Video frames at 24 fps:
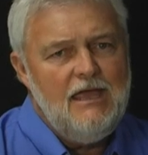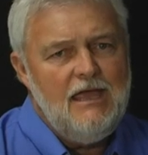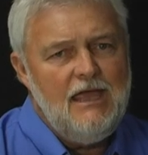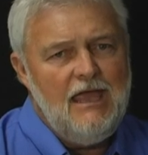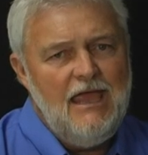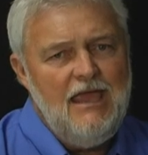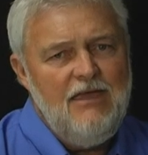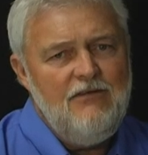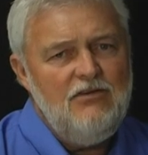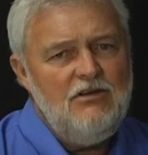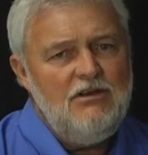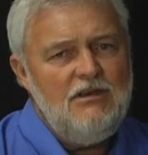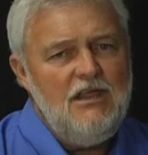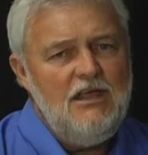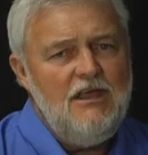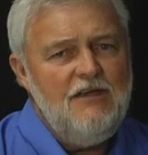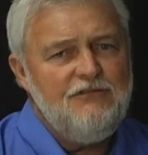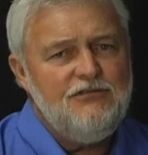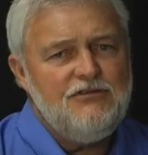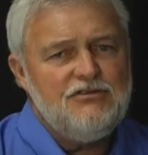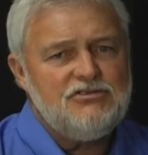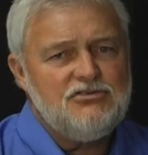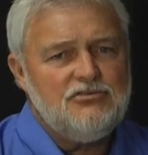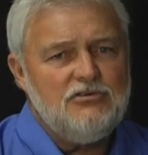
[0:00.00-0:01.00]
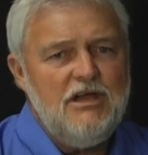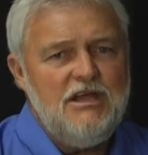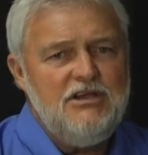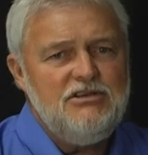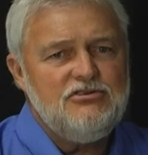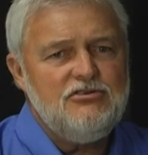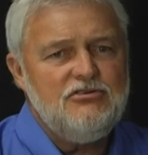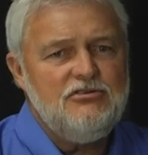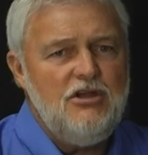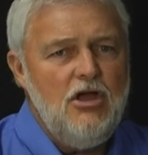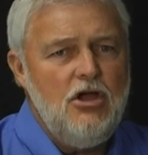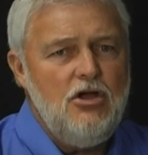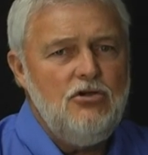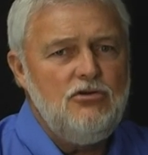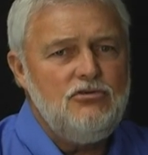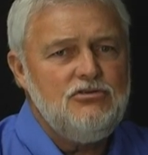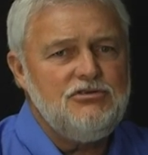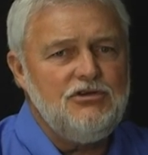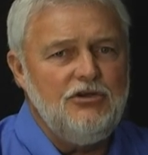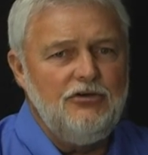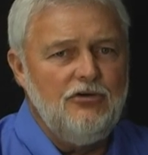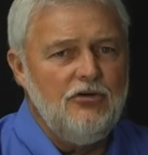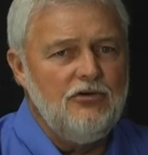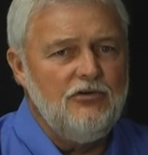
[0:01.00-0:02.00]
Even if the stranger
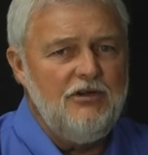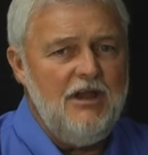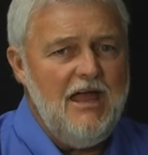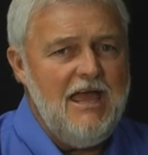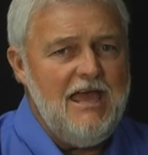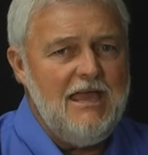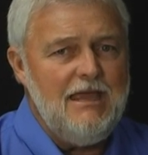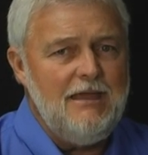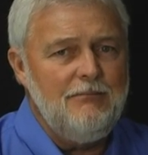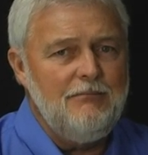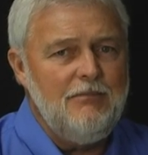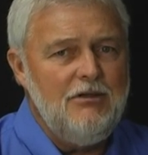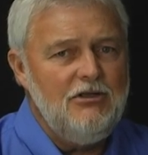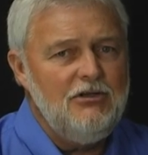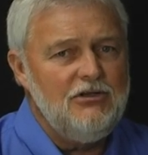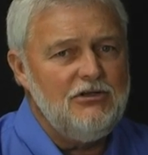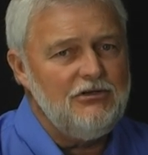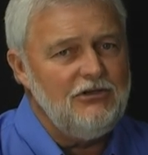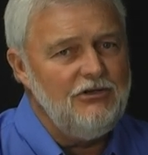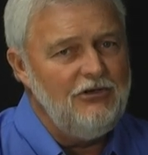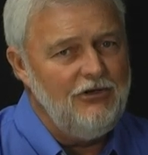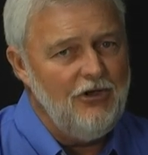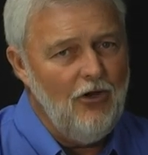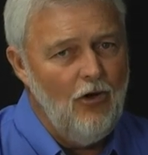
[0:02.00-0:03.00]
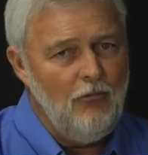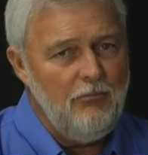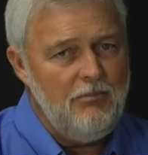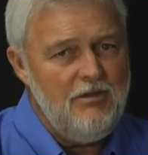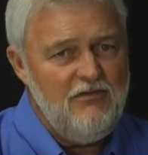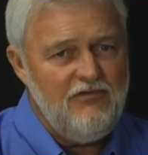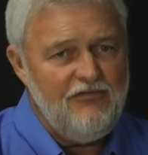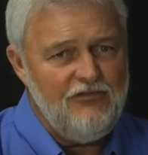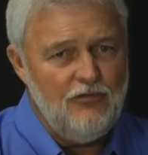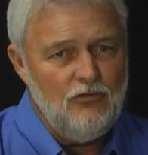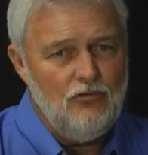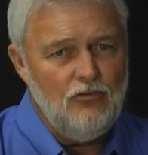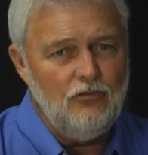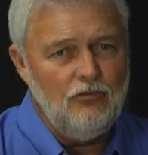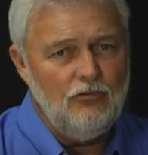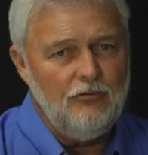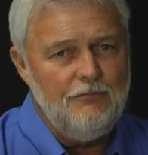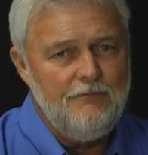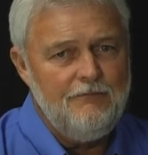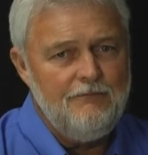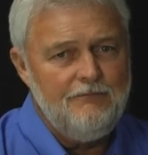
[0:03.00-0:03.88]
knows your name, don't be fooled.